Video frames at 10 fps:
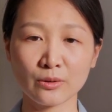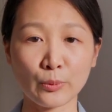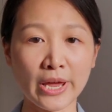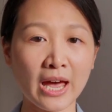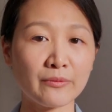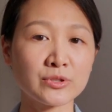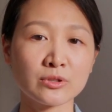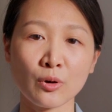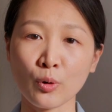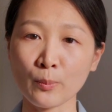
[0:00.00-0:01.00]
we have
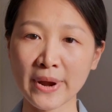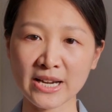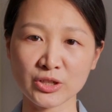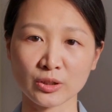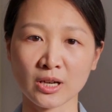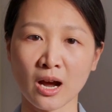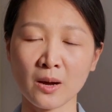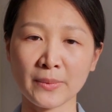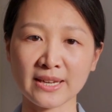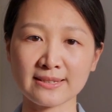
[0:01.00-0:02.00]
so many
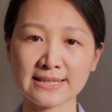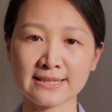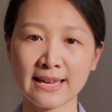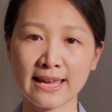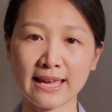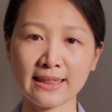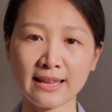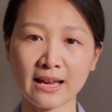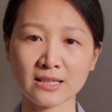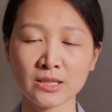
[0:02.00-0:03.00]
shortcomings and
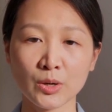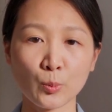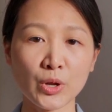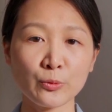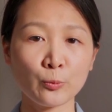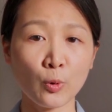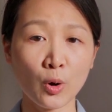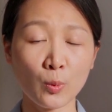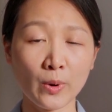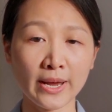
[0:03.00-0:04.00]
that we
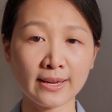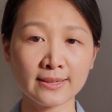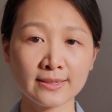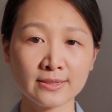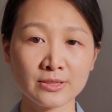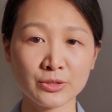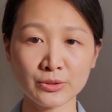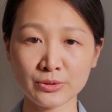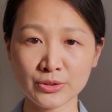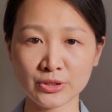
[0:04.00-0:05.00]
fall way
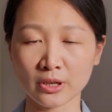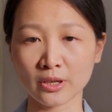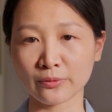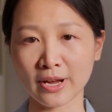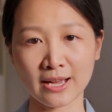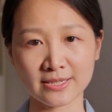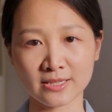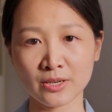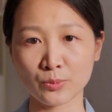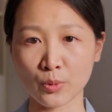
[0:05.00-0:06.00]
too short of
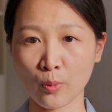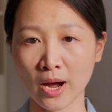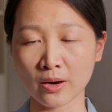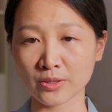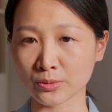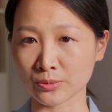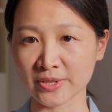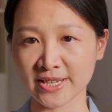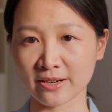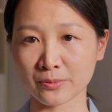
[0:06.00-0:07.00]
God's required
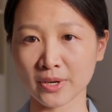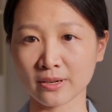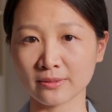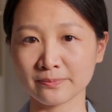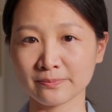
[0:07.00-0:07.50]
criteria.